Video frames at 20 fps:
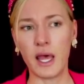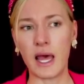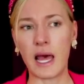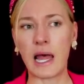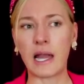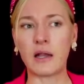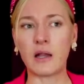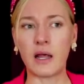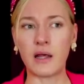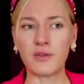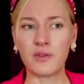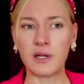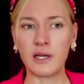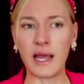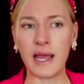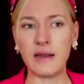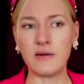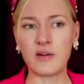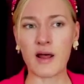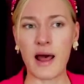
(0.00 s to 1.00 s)
And at the
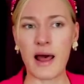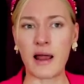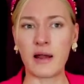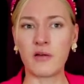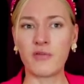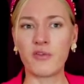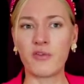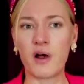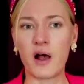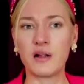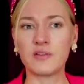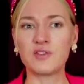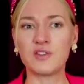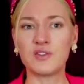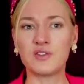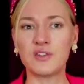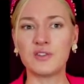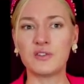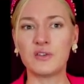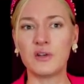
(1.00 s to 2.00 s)
late Diana
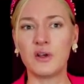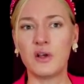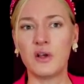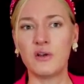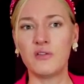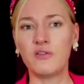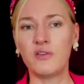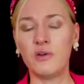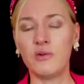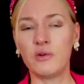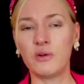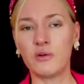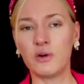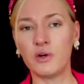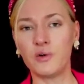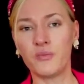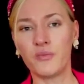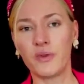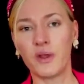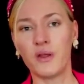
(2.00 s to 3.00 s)
Francis's
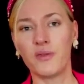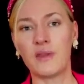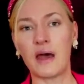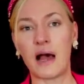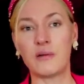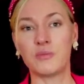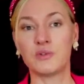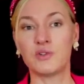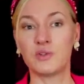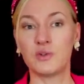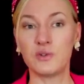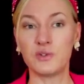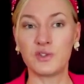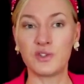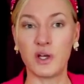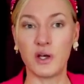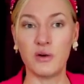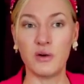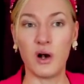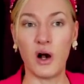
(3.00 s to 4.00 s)
funeral, that was
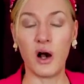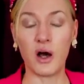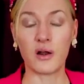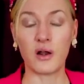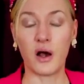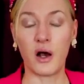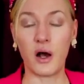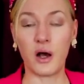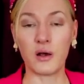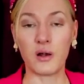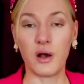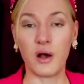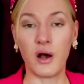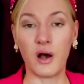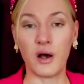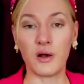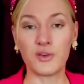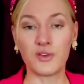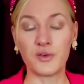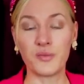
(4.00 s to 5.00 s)
also hot, hot,
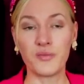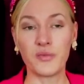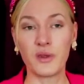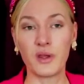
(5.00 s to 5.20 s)
hot.